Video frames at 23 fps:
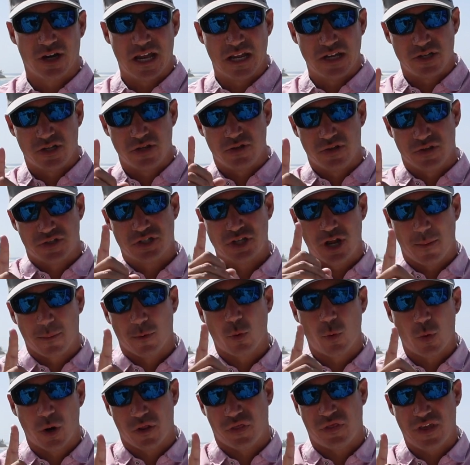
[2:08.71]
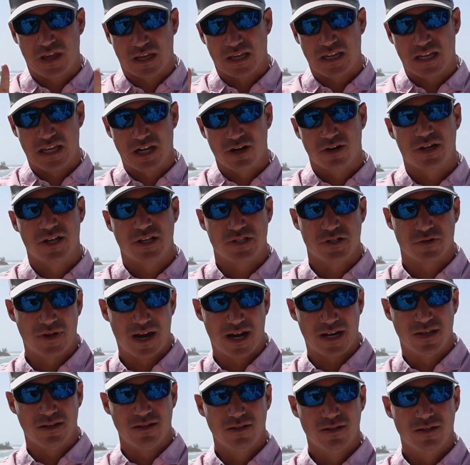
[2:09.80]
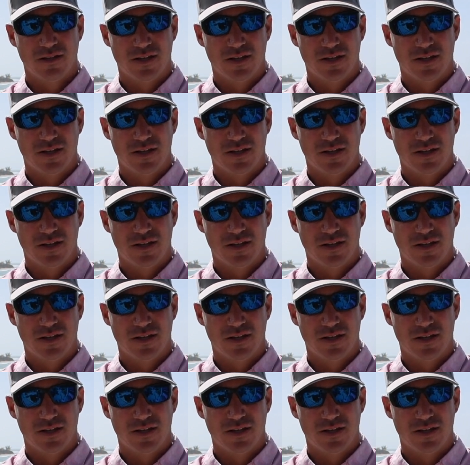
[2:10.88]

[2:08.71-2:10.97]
and do this number one thing, and here it is, ready?